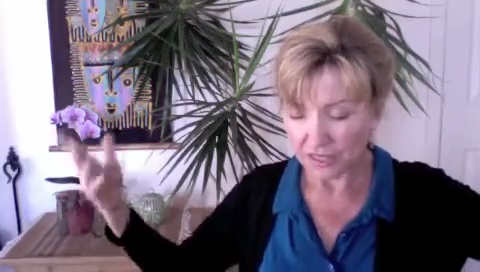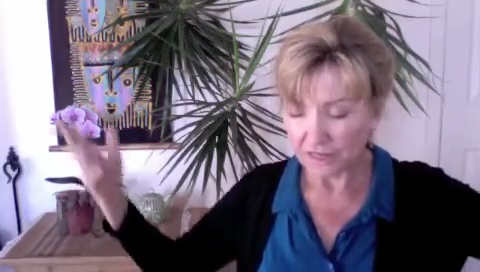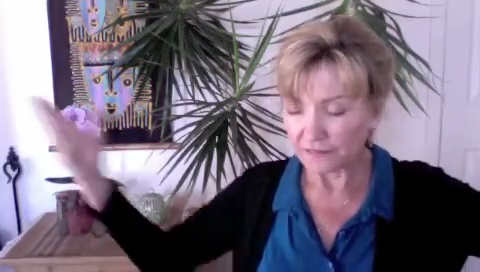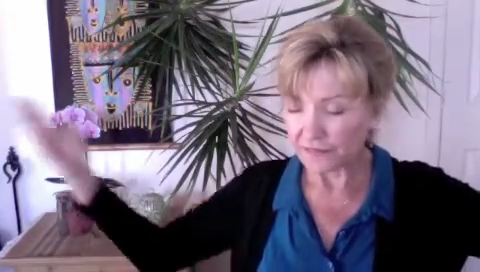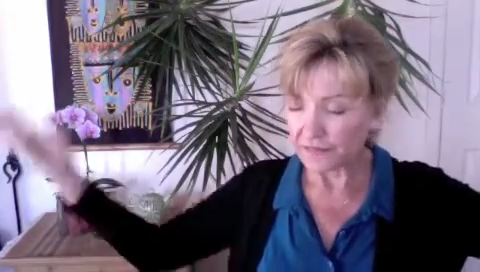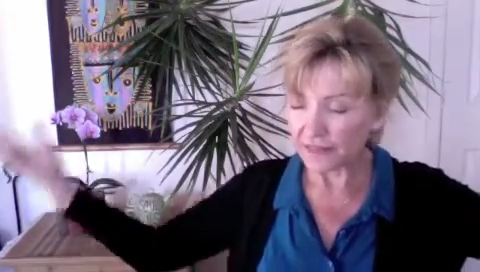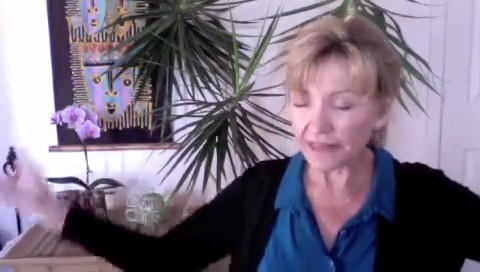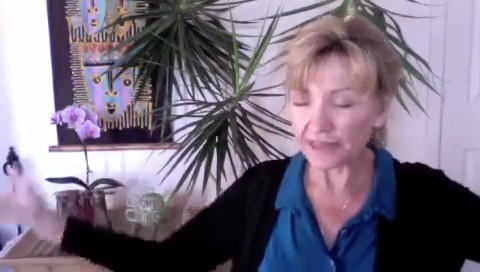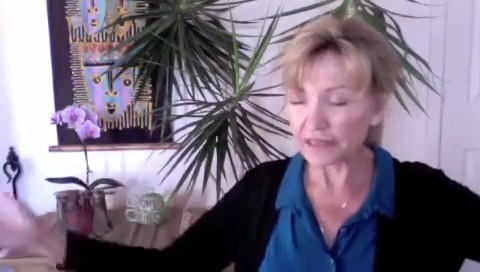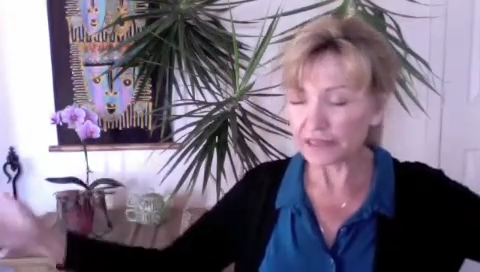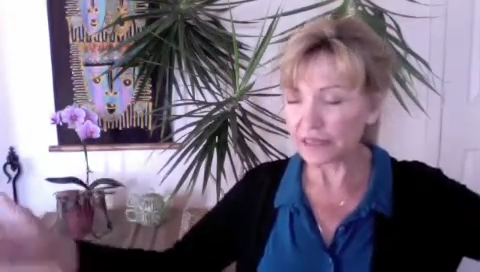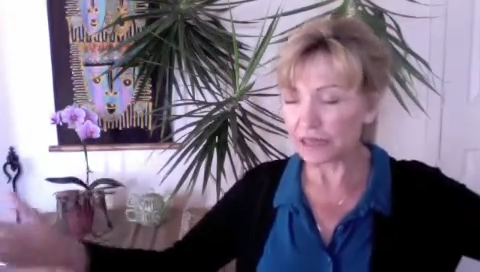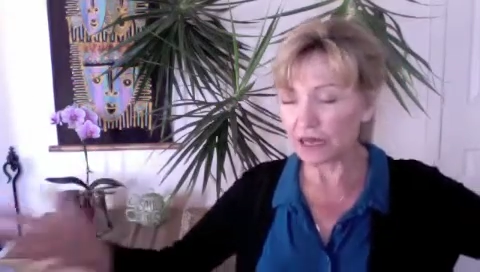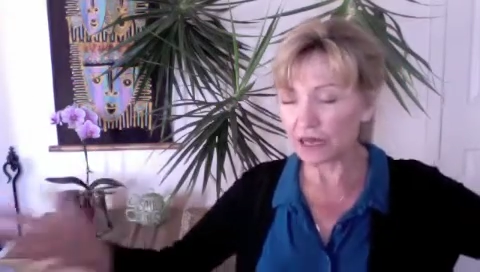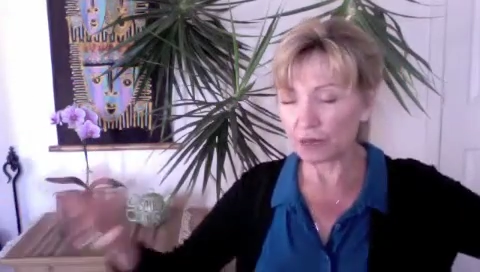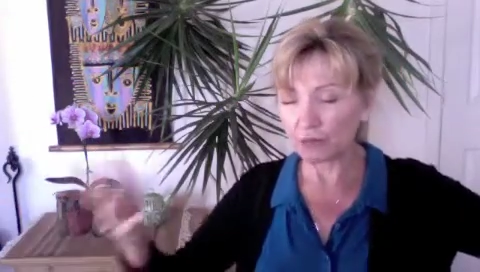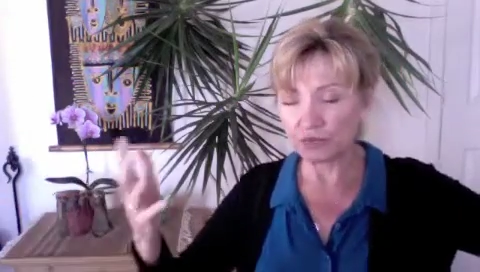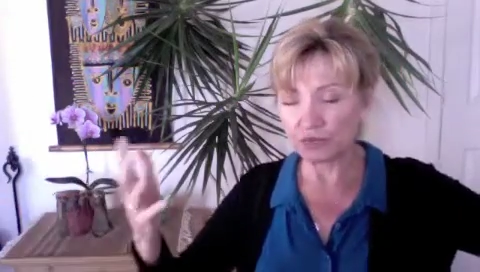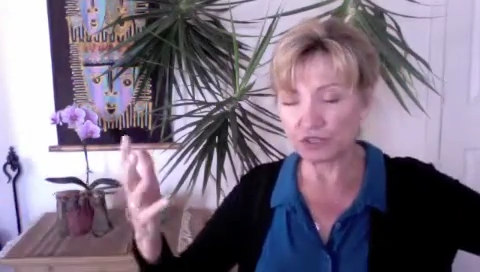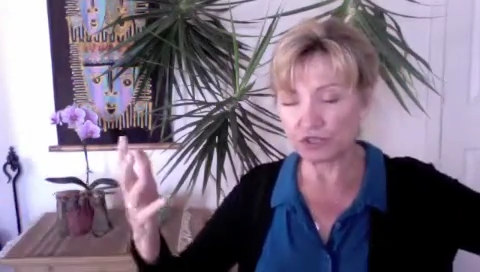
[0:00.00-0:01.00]
They can
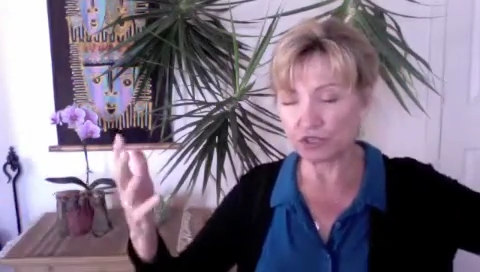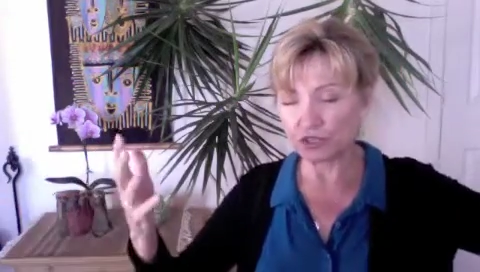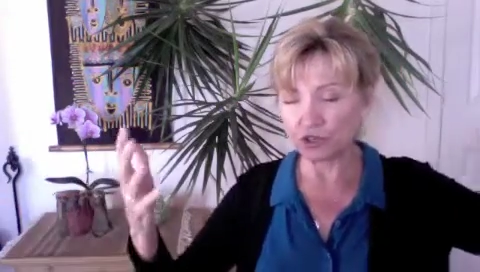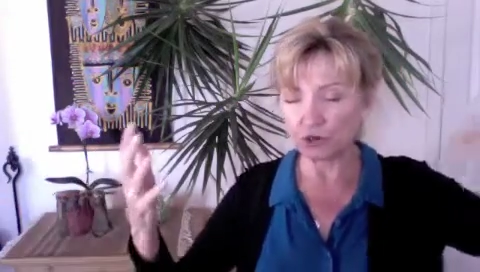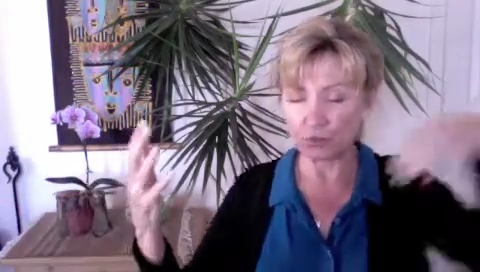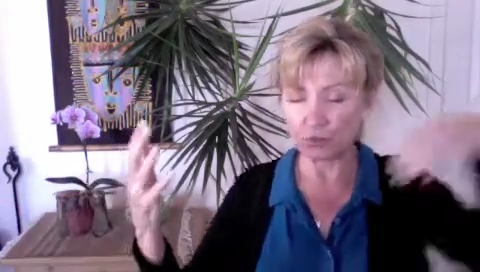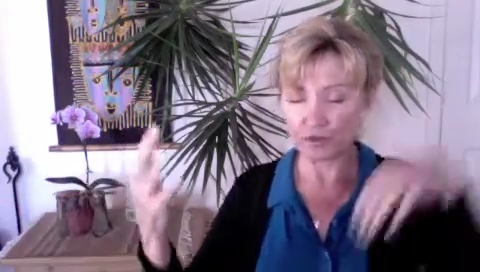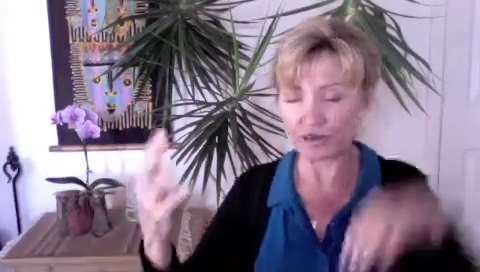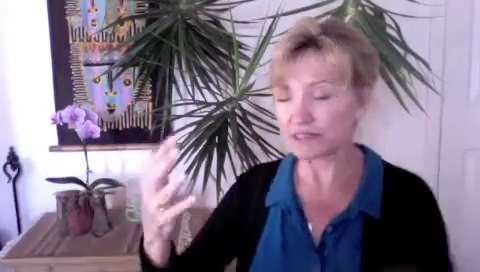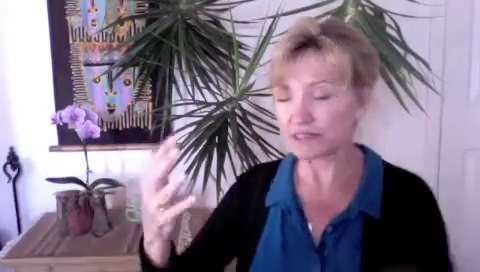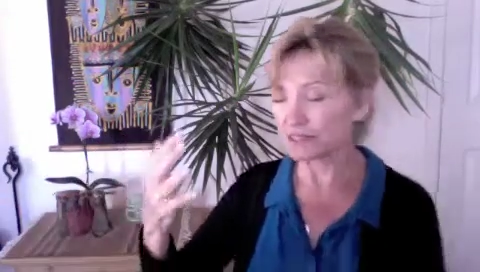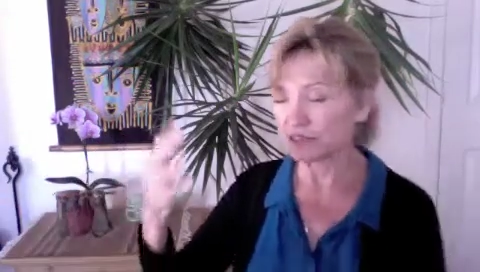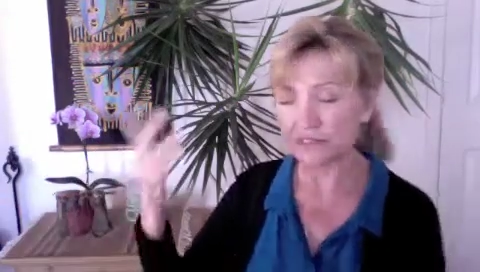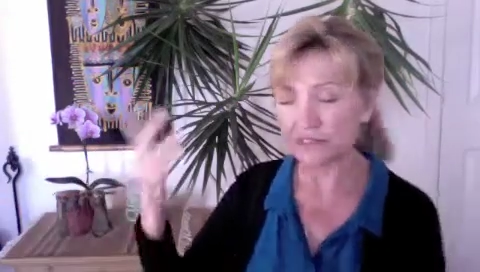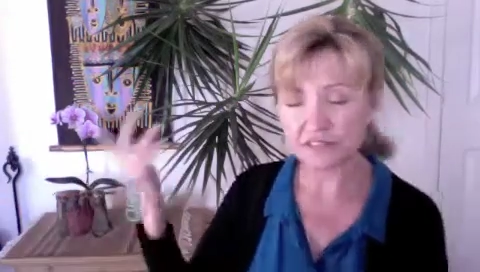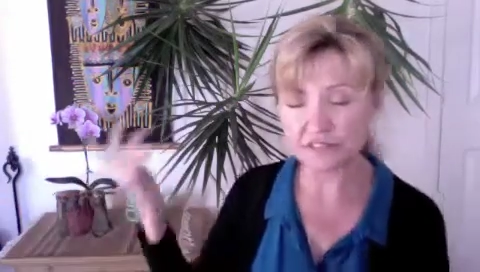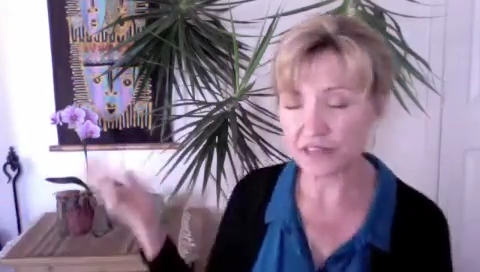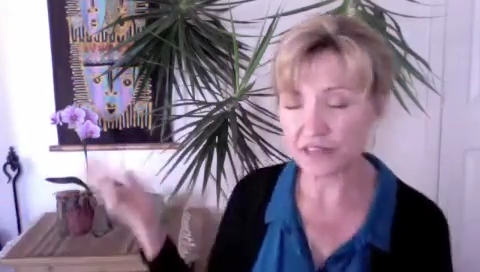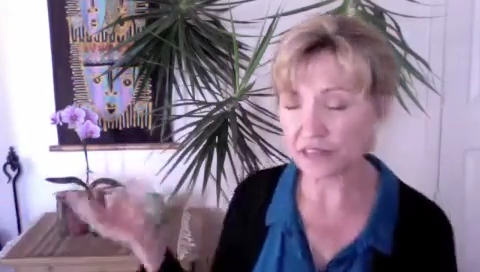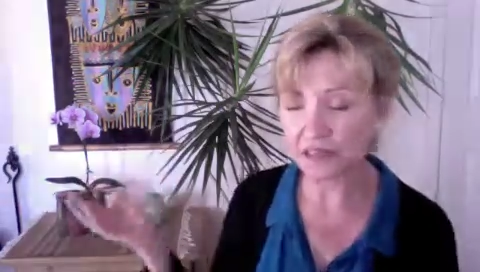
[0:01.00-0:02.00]
come into your
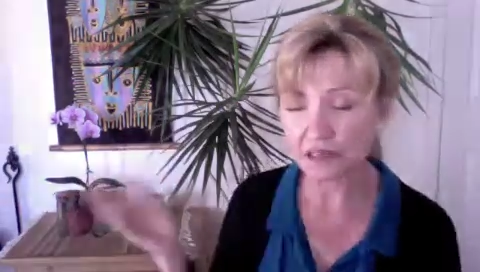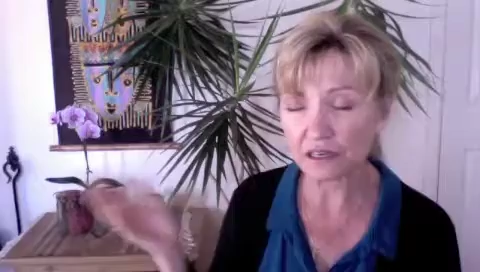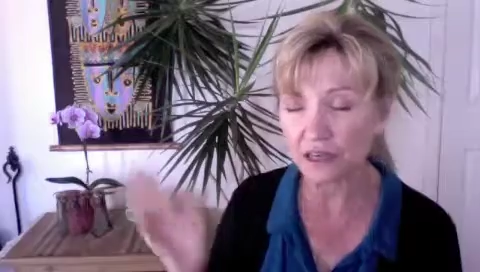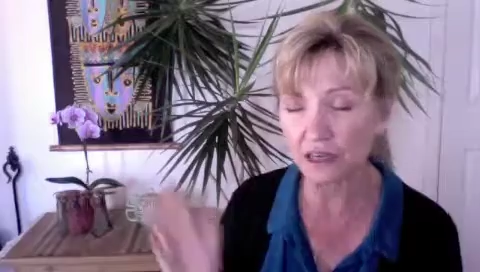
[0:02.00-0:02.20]
presence. They can